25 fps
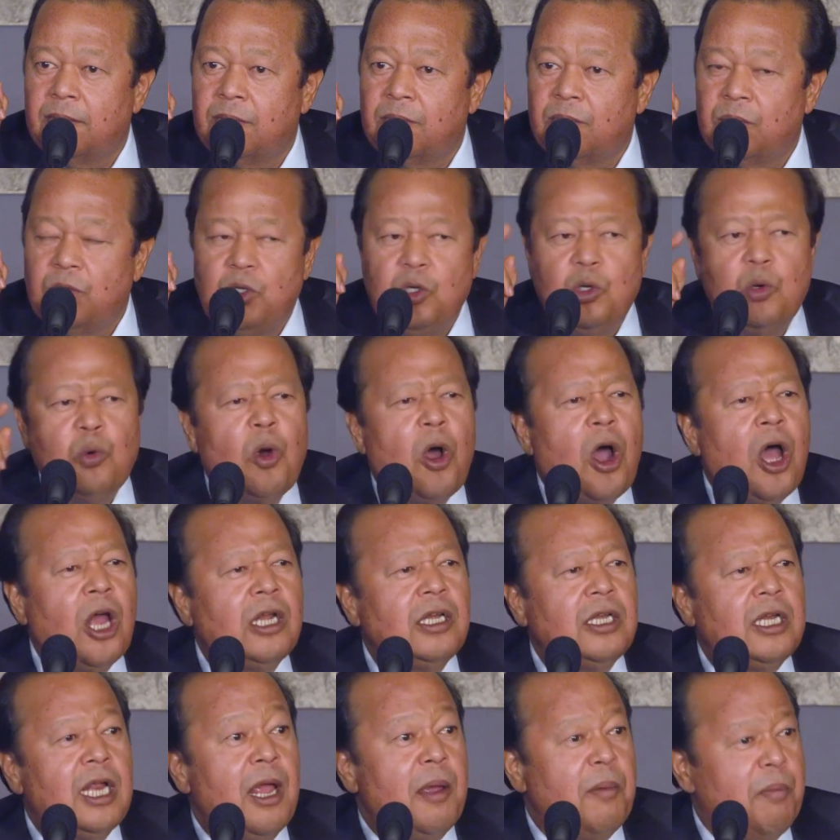You
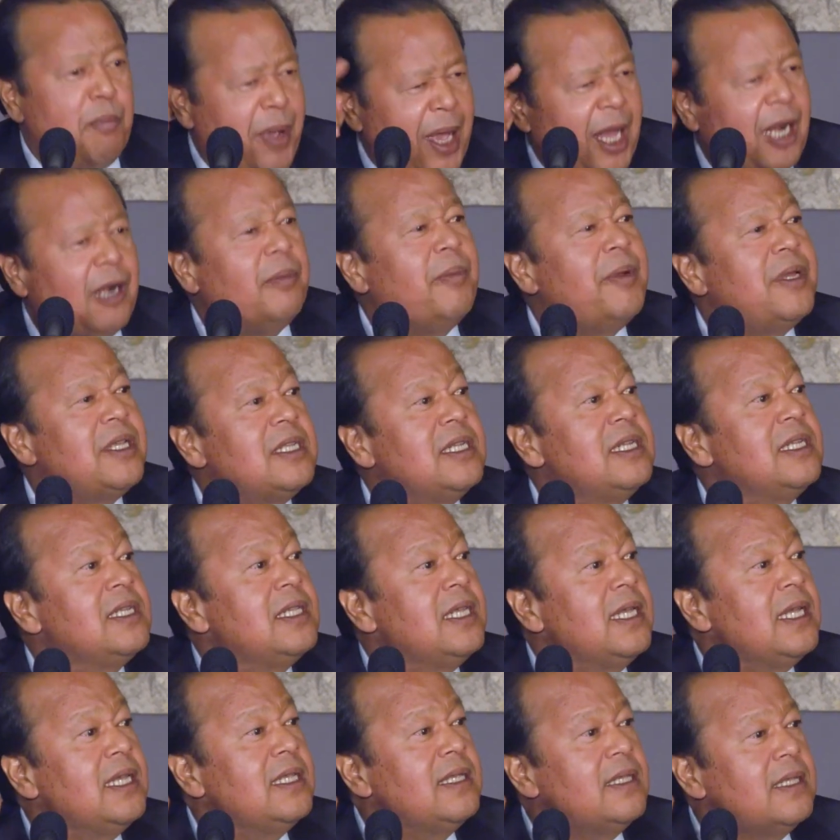want better
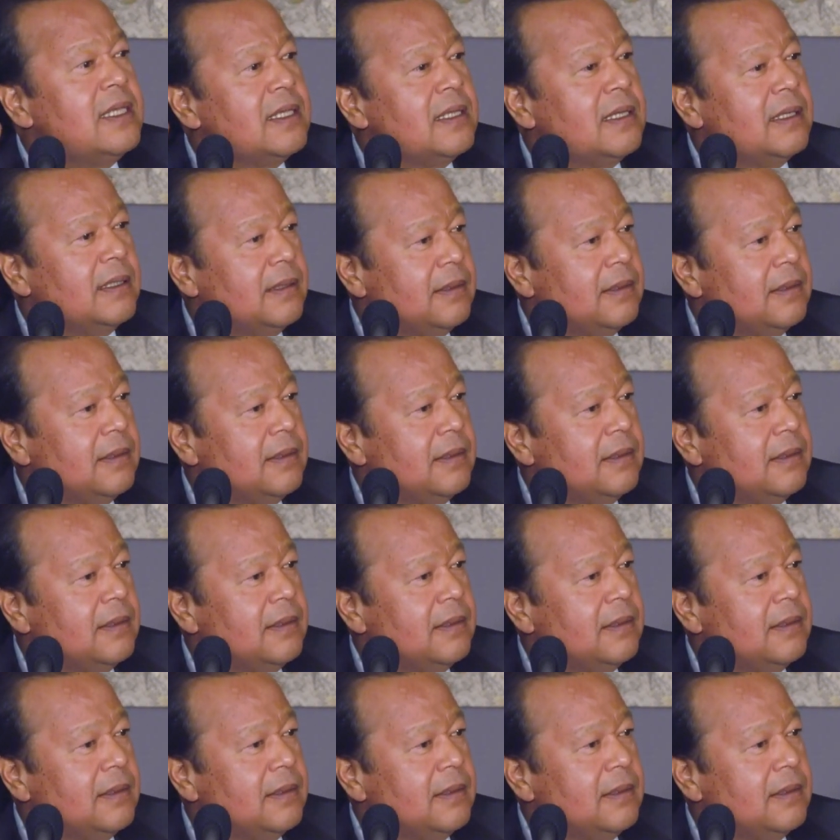businesses?